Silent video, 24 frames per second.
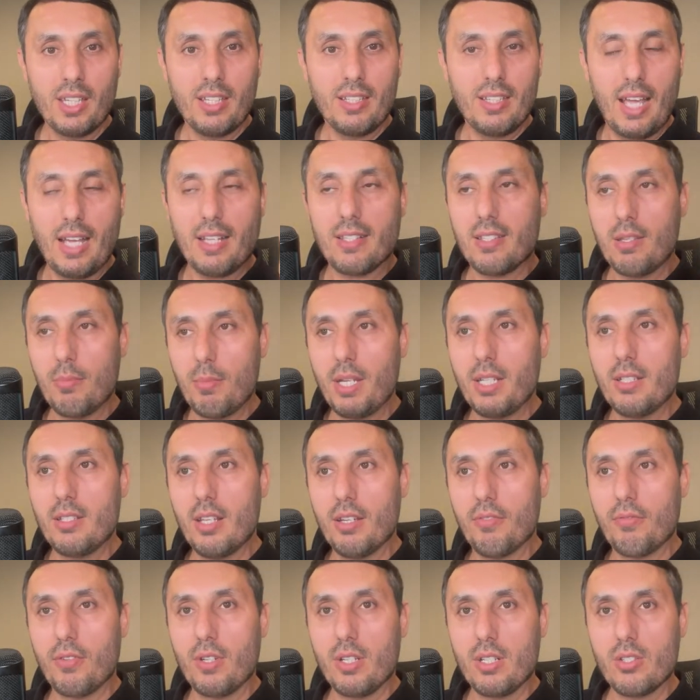That's the main
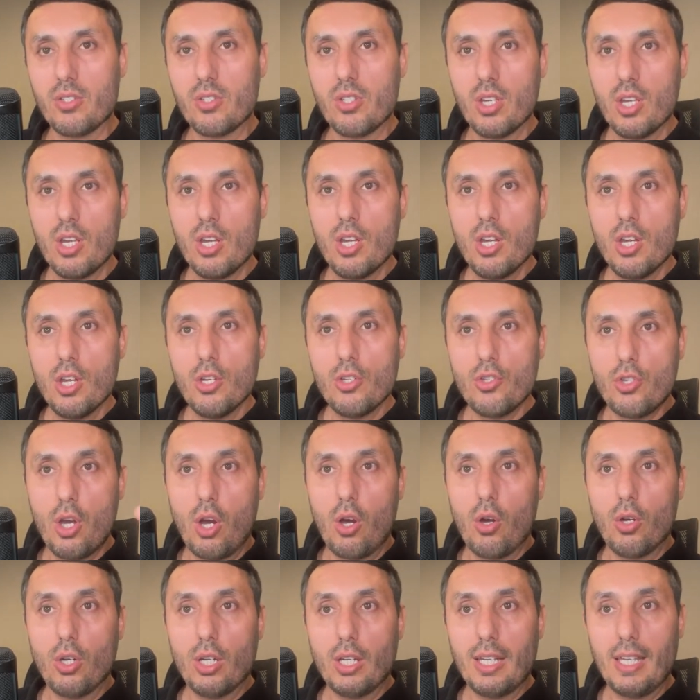difference.
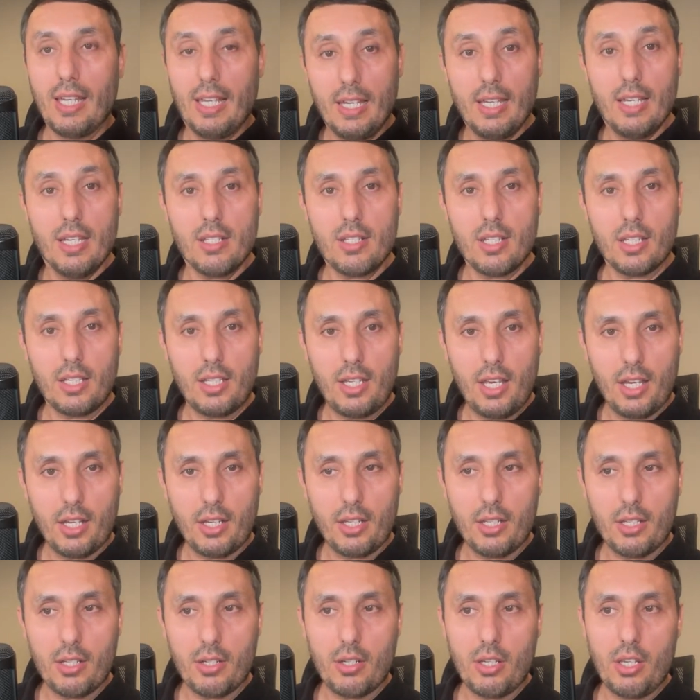So he is a
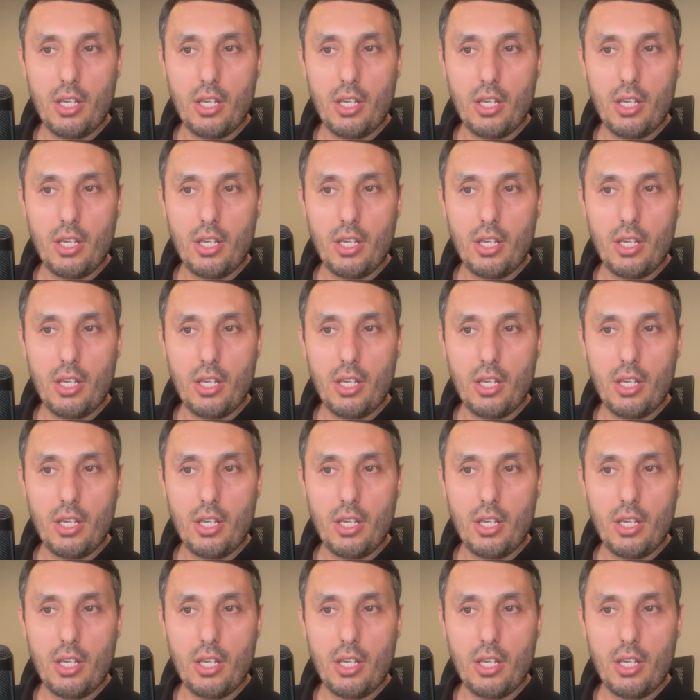carrier.